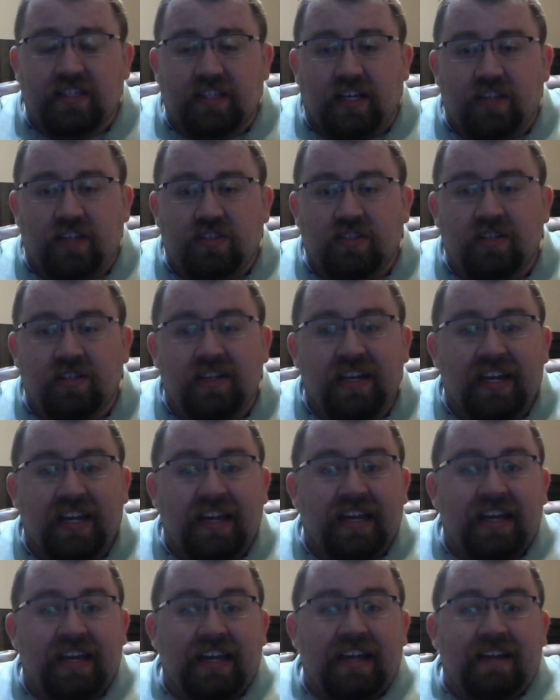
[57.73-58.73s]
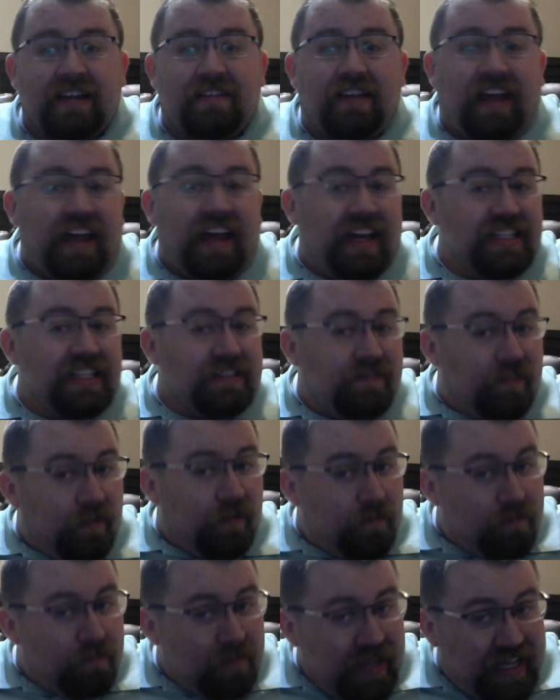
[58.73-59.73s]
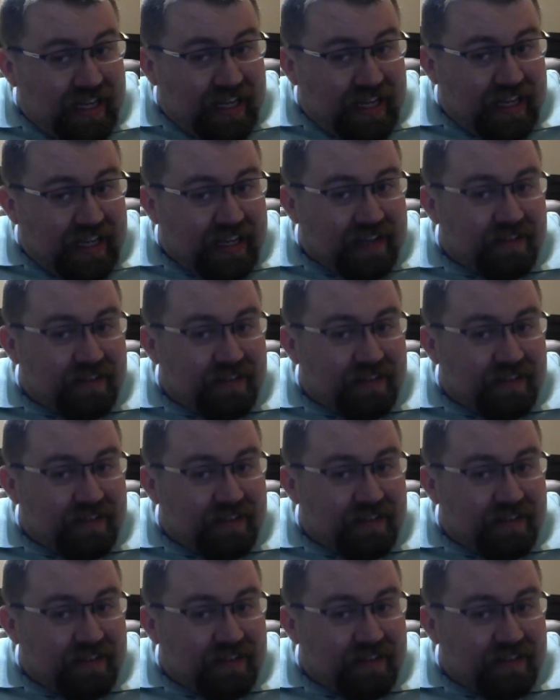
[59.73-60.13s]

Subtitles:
such. As for me,